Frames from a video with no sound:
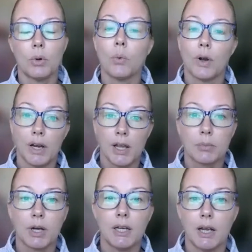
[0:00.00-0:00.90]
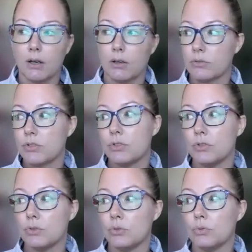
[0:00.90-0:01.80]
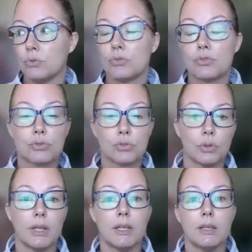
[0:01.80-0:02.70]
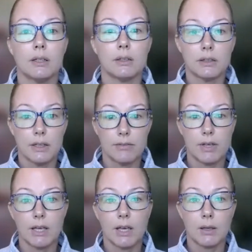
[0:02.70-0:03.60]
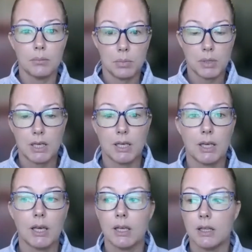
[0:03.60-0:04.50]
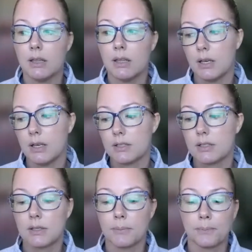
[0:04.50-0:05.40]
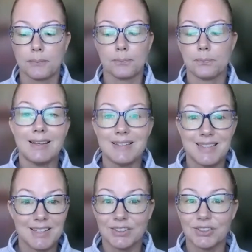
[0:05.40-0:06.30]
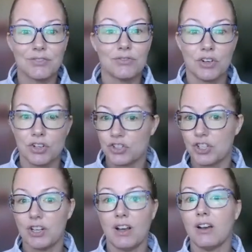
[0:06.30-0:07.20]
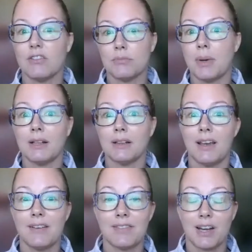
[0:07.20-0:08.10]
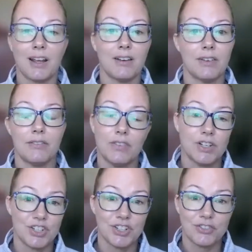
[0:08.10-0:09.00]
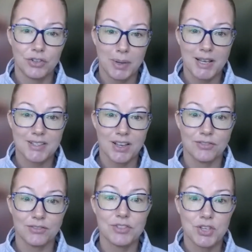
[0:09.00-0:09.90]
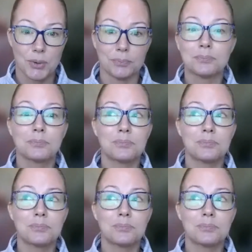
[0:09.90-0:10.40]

where I am right now to truly living and being in this ideal version of my life that I have envisioned for myself. So